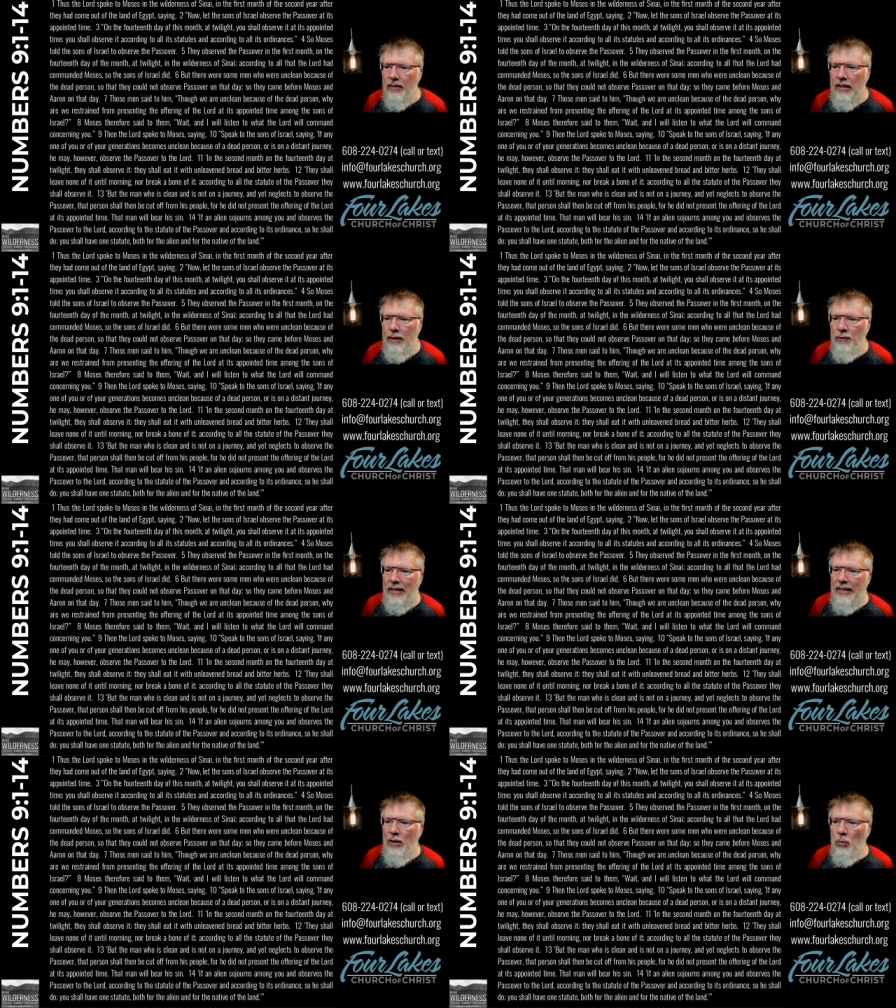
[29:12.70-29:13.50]
If
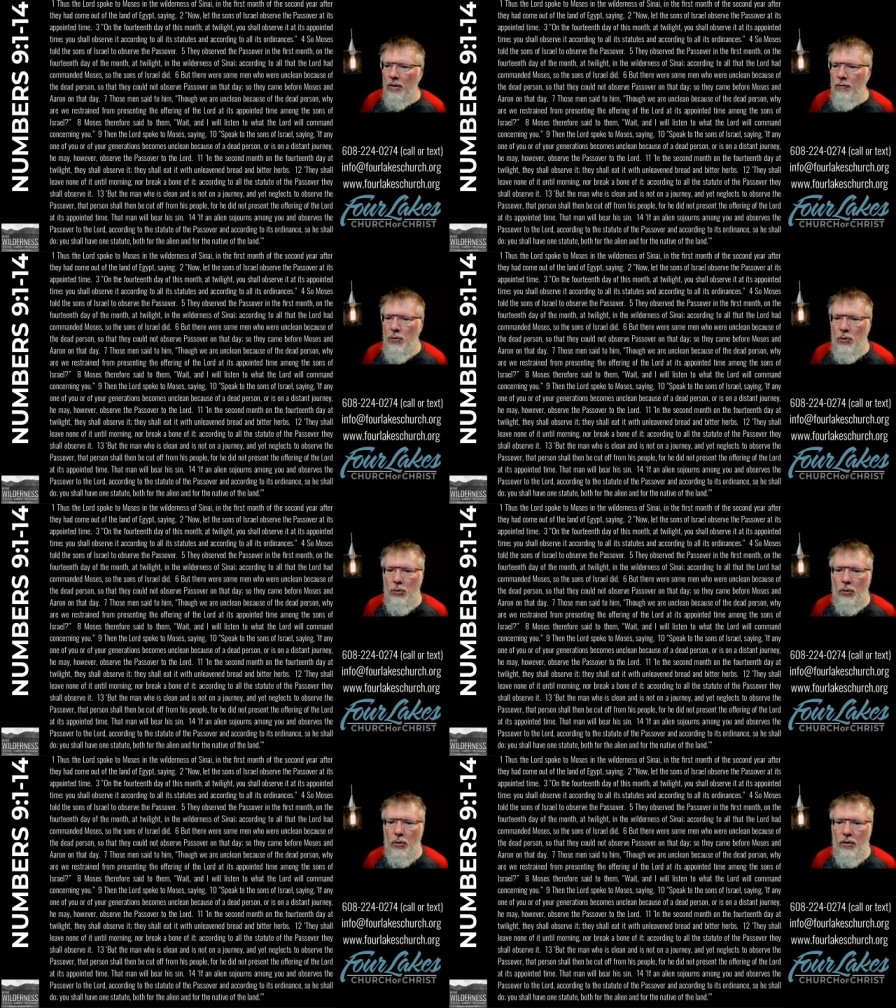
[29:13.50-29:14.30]
any one of you
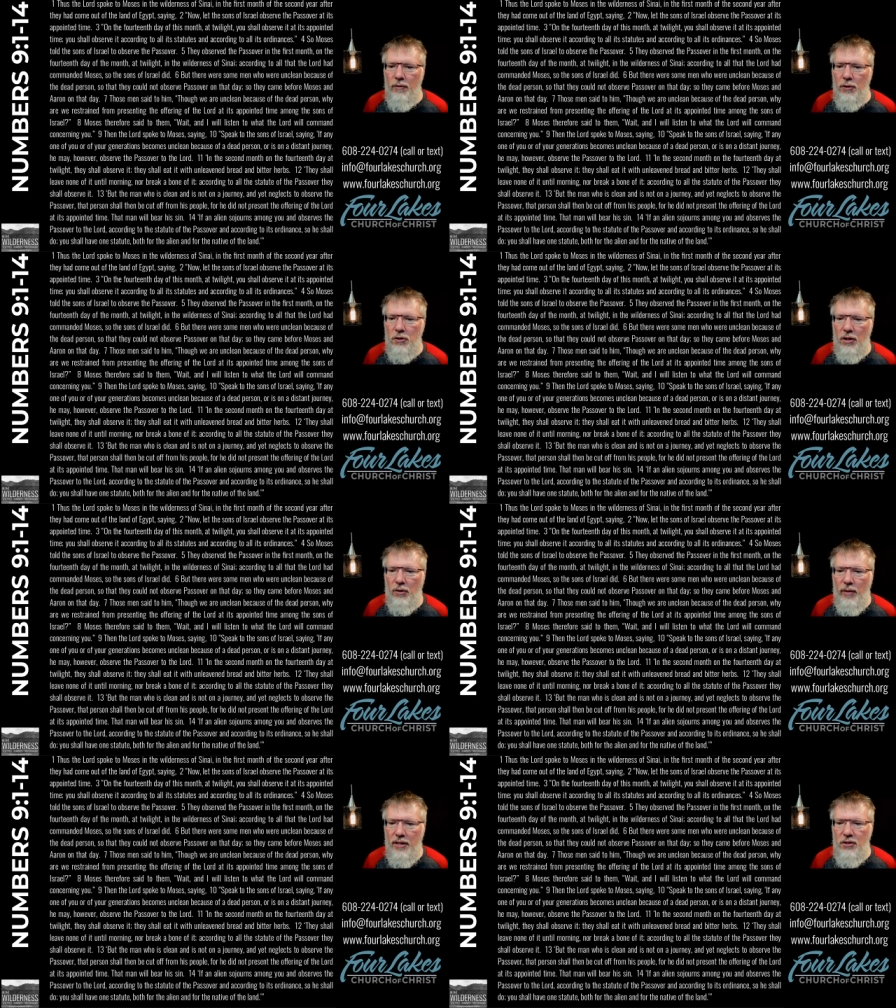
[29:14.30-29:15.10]
or of your
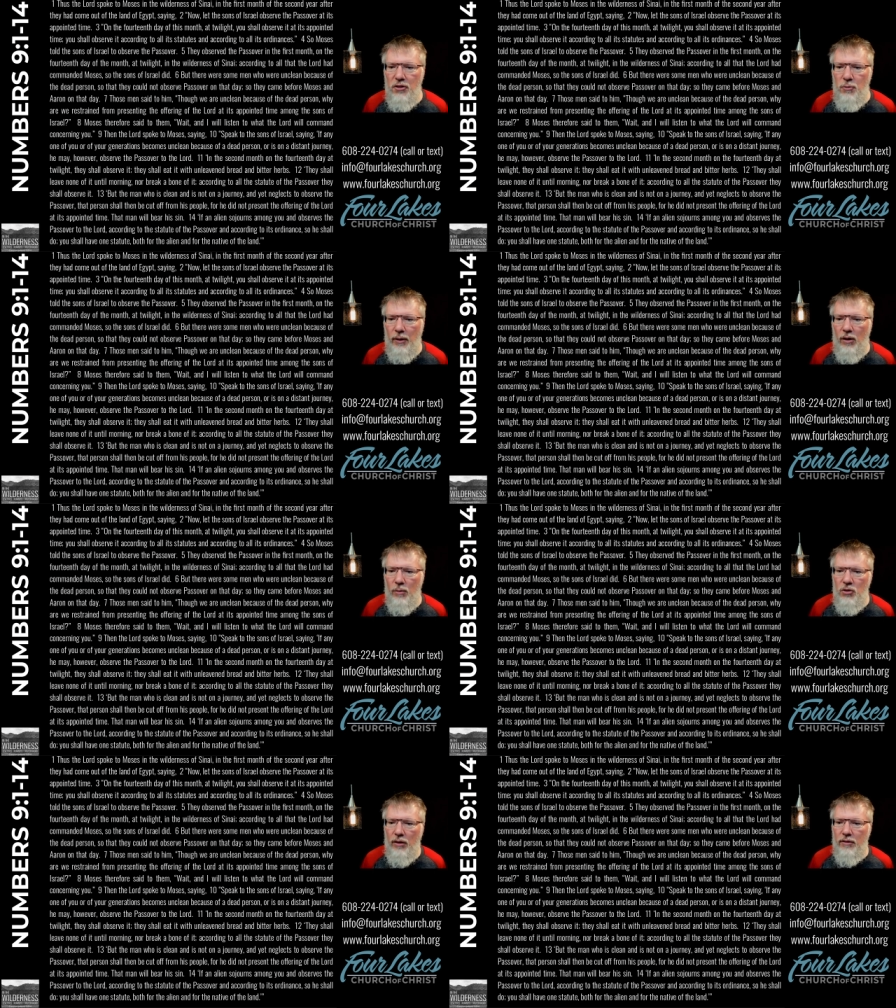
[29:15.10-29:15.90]
generations
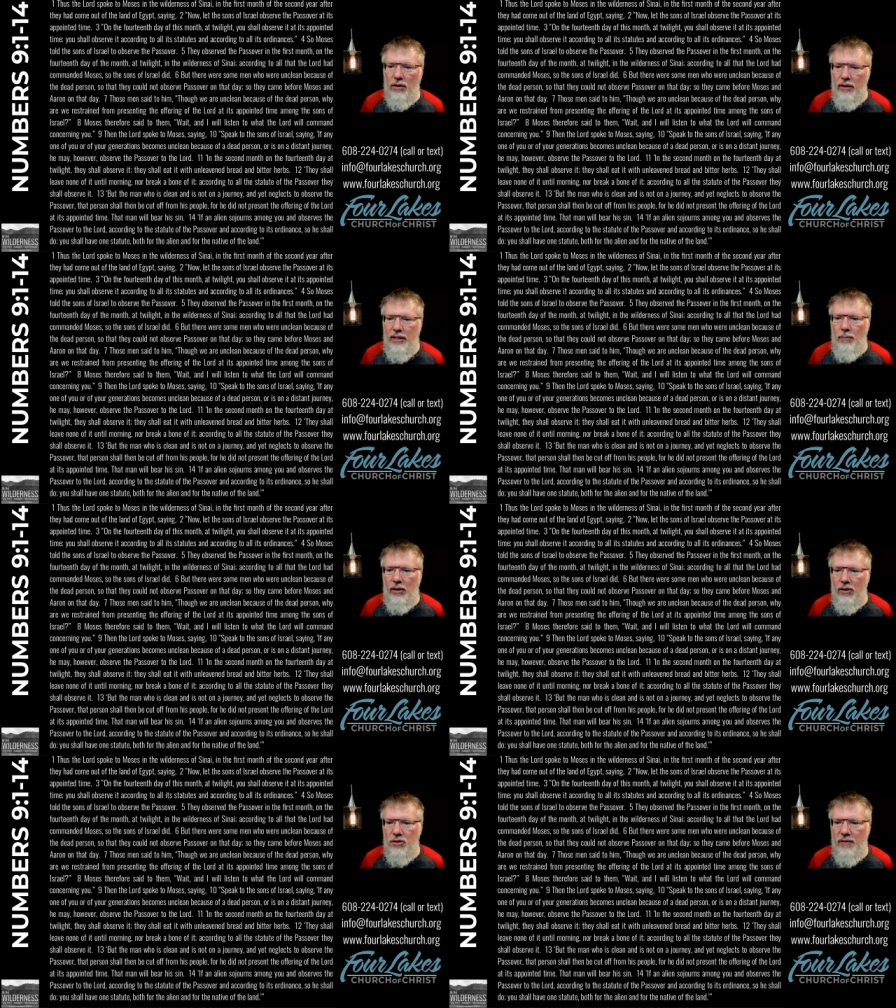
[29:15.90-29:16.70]
becomes unclean
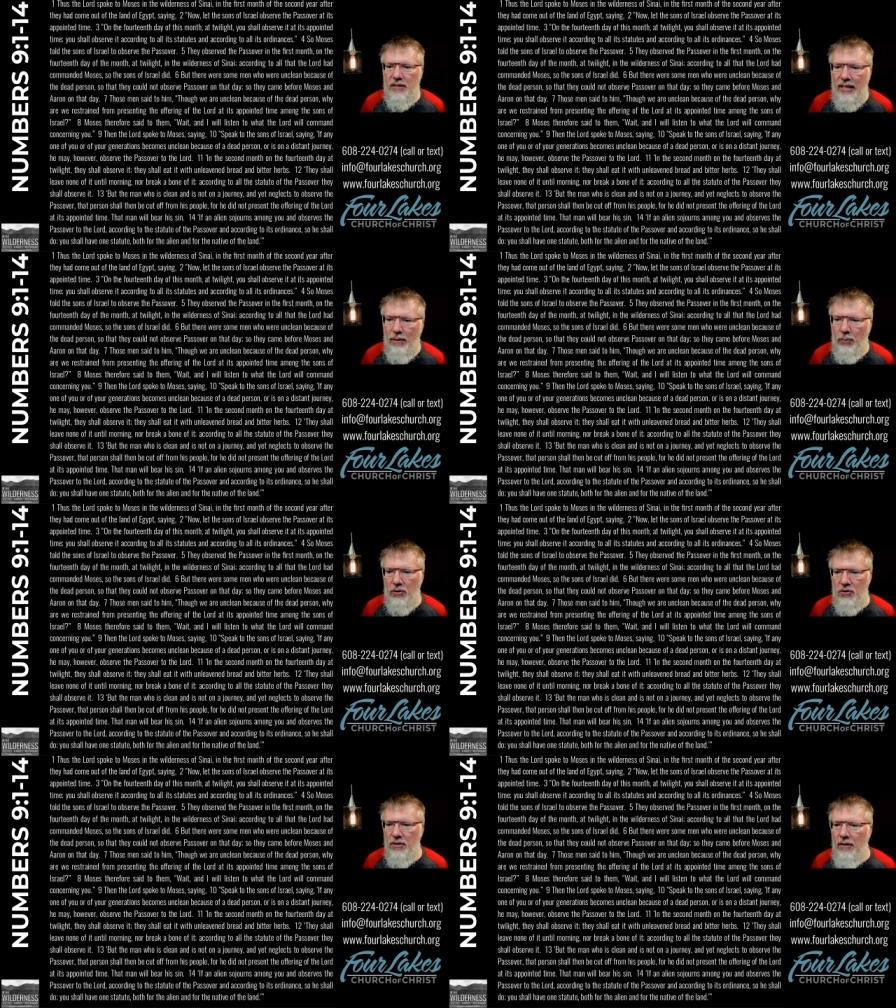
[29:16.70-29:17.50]
because of a dead
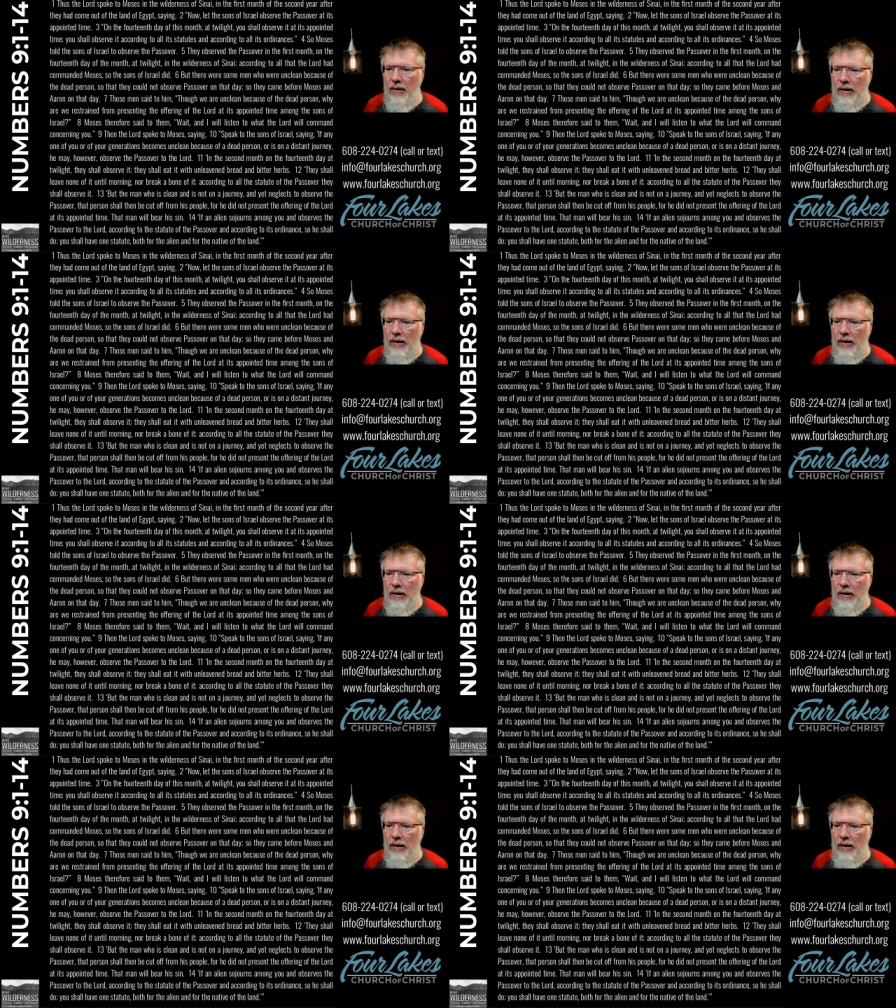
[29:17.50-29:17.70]
person,